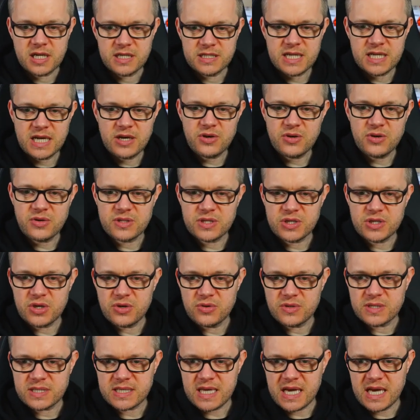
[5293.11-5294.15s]
Do you, do you
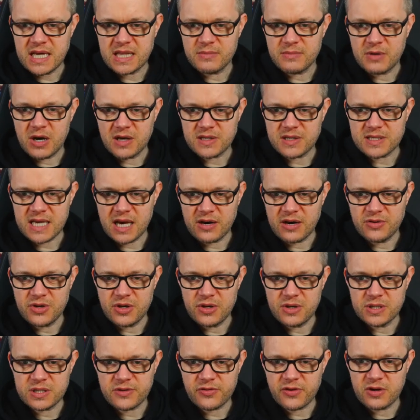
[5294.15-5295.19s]
see the Martial
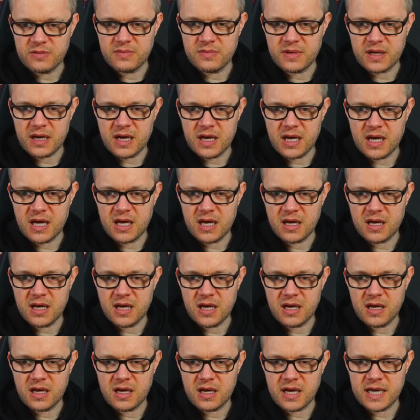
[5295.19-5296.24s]
news from
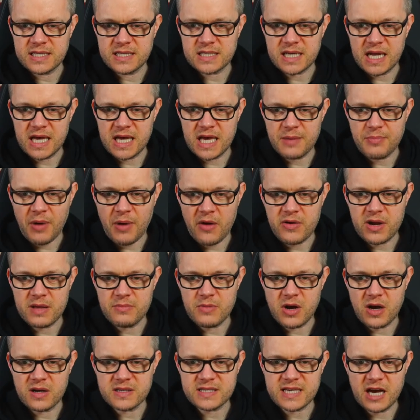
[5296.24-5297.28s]
uh, Italy? Apparently,
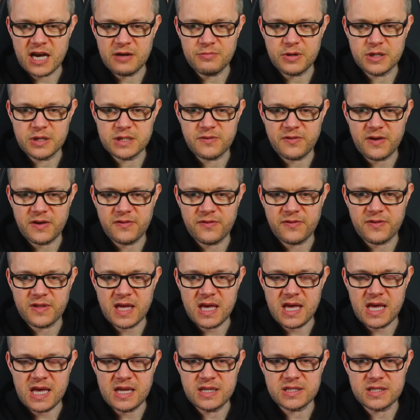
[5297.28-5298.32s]
Martial plus
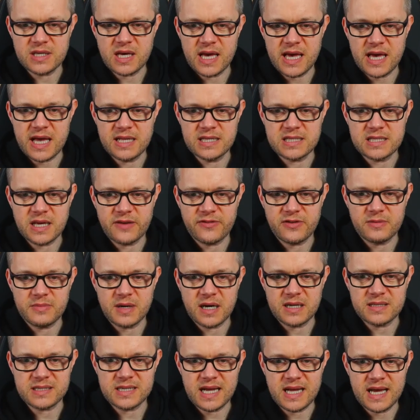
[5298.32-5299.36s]
fifty to Inter for
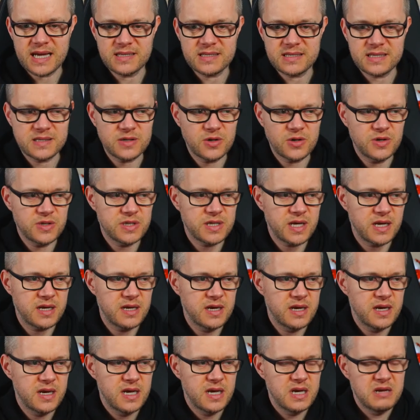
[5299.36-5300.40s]
Martinez, says Hunter.
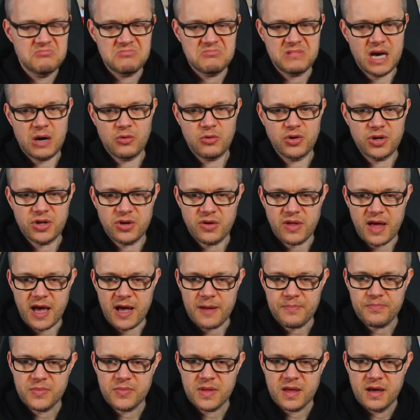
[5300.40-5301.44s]
Yeah, I wouldn't do that.
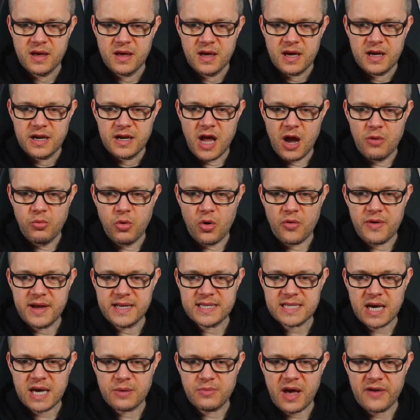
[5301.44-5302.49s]
No worries.
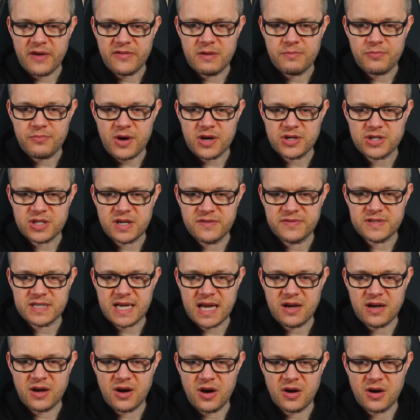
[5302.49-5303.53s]
Can we have an impression of
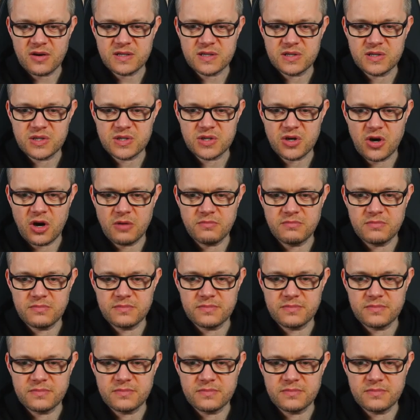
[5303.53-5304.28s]
Ten Hag, says Tom?